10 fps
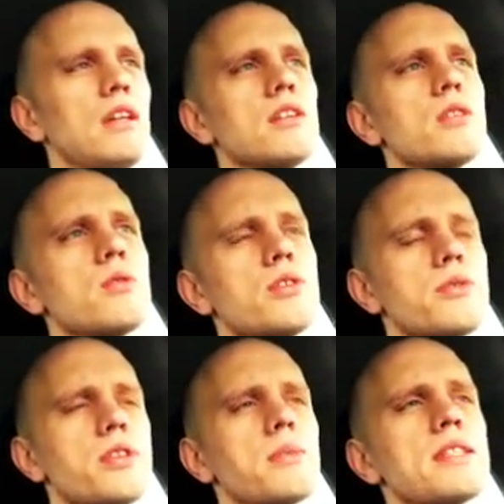To
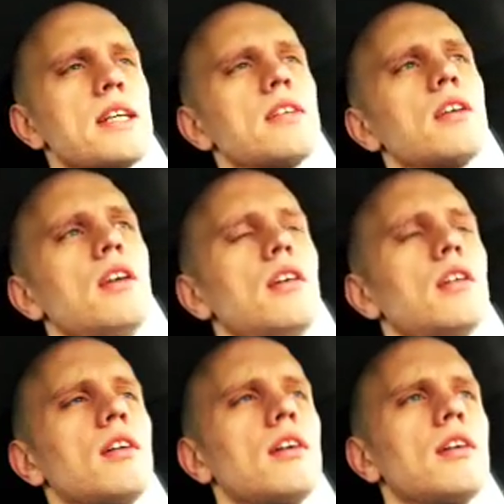some extent,
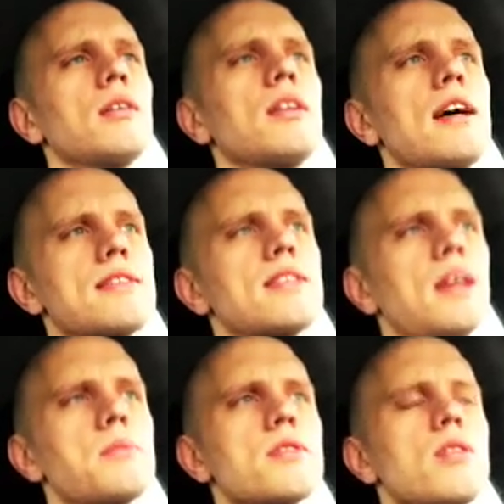class
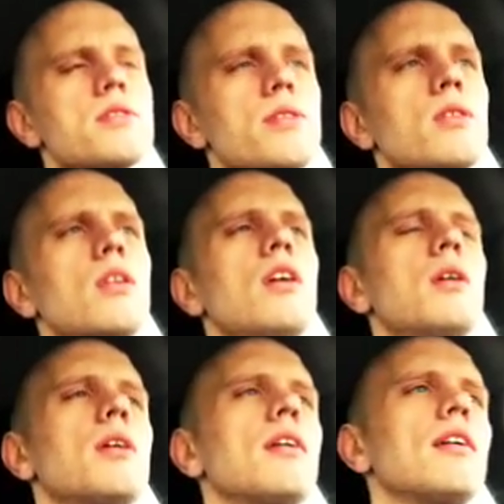names also,
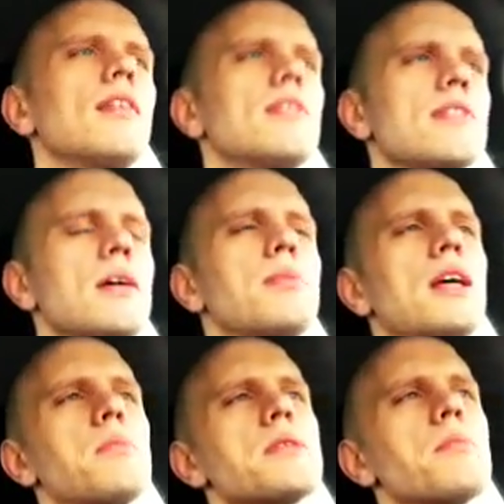and type
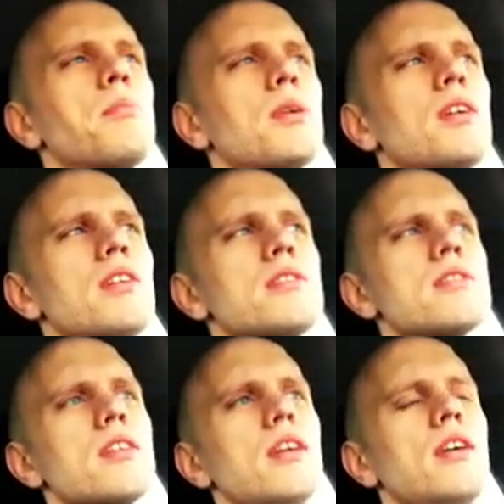names,
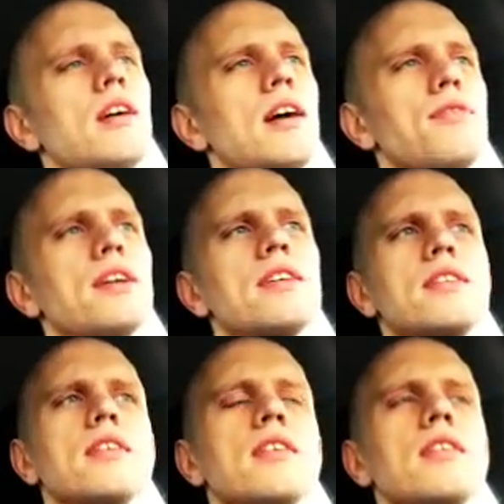but I find
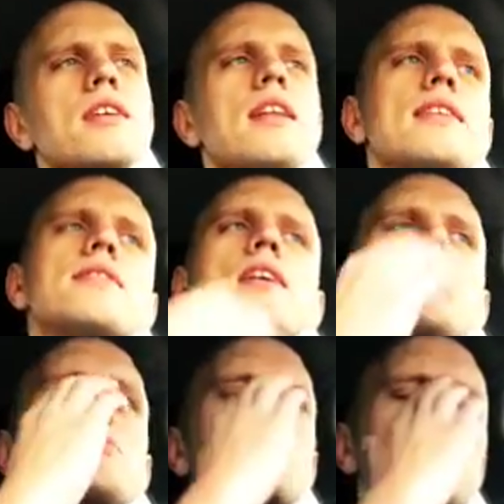that the class
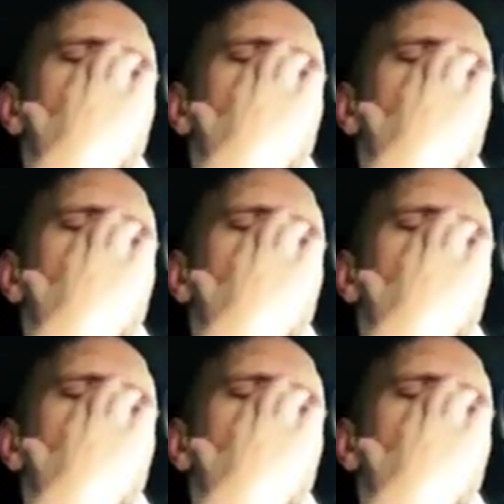names,